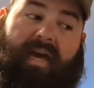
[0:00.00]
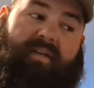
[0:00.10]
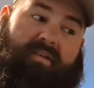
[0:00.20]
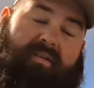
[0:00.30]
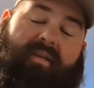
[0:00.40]

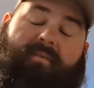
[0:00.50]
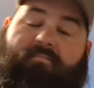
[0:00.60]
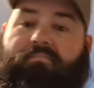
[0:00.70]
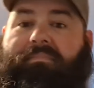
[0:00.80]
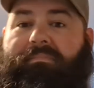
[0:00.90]

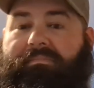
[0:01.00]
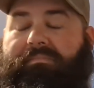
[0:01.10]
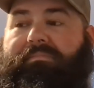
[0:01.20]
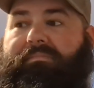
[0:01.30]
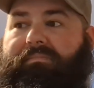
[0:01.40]
actually
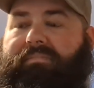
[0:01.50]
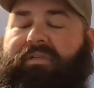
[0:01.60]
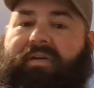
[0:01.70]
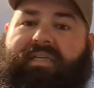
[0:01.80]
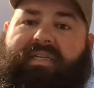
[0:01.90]

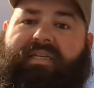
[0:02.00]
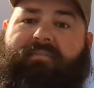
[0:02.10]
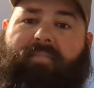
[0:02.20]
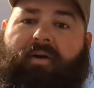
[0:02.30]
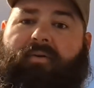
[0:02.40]
still has
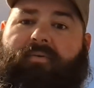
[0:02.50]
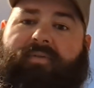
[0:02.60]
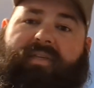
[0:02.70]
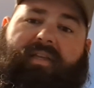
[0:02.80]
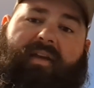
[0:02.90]
decent
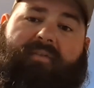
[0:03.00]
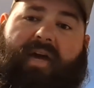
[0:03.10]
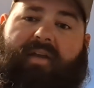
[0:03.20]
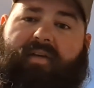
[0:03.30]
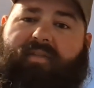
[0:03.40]
bones. And then I've
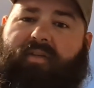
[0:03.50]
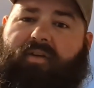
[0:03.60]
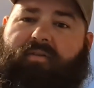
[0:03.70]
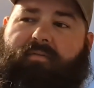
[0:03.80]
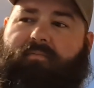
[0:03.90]
got
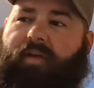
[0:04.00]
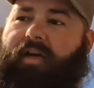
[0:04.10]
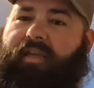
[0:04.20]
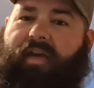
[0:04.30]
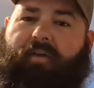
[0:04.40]
a,
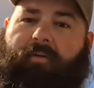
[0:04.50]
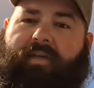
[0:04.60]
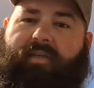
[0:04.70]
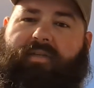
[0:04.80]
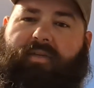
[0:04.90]
a Yeah
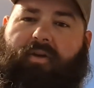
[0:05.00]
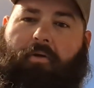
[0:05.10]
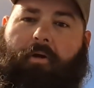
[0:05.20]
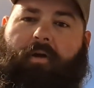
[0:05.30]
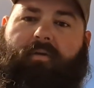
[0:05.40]
Racing
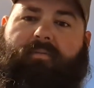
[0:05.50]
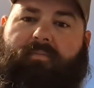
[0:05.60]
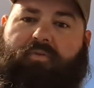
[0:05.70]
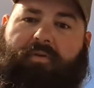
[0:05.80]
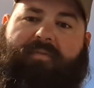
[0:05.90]
Sakura
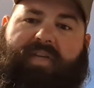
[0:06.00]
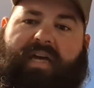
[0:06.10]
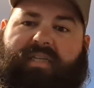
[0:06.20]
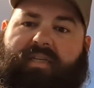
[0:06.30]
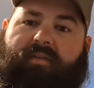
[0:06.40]
drift
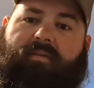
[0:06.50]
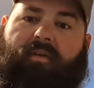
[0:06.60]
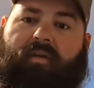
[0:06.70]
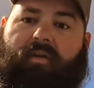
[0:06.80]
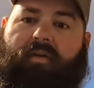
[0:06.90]
chassis
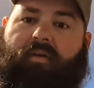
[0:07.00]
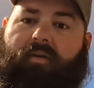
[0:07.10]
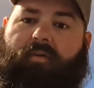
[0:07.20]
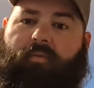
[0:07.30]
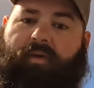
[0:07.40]

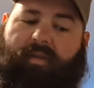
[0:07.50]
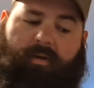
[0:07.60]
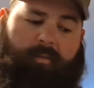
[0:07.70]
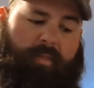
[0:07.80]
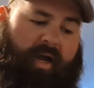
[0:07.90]
with
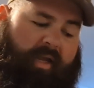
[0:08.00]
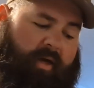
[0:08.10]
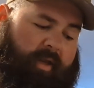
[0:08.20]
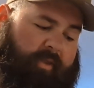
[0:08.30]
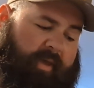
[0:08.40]
a
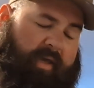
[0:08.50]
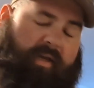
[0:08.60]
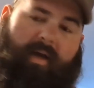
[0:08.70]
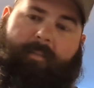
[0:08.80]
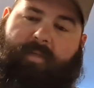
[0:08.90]
body on it
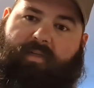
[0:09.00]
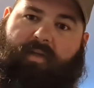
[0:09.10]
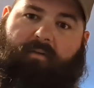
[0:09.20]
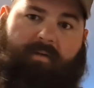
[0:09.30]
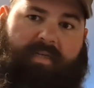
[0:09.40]
that I'm just
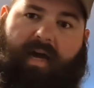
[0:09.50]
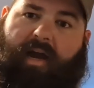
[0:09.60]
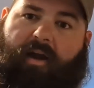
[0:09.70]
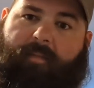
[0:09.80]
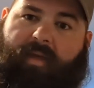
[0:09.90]
going to
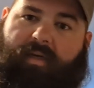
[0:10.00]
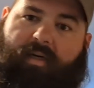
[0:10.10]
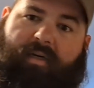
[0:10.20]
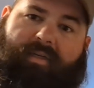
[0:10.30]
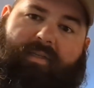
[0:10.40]
retire
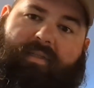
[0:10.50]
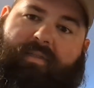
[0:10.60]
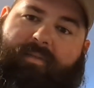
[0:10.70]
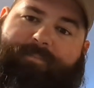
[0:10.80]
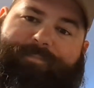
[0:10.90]

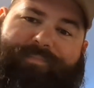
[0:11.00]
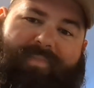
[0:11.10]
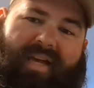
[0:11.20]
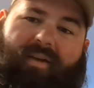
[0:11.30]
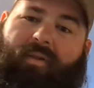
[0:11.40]
because
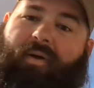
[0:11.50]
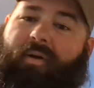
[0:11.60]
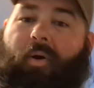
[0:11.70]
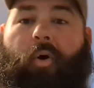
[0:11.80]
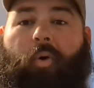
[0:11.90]
I no
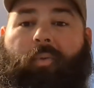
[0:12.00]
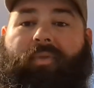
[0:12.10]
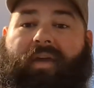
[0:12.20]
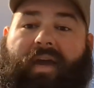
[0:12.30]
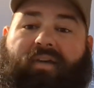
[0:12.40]
longer
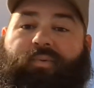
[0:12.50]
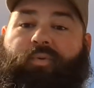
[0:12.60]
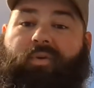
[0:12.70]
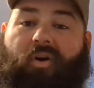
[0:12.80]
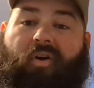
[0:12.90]
own the
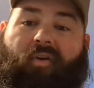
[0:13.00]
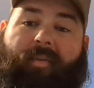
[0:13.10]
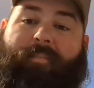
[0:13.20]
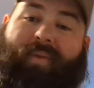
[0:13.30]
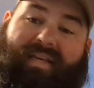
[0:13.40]
actual car
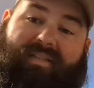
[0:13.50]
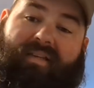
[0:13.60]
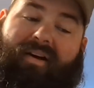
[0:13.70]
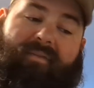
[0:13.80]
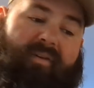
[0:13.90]
I based
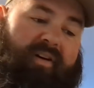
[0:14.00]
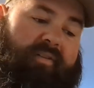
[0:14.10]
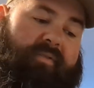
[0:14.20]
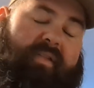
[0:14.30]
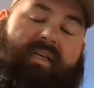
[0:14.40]
it off
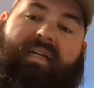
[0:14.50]
of.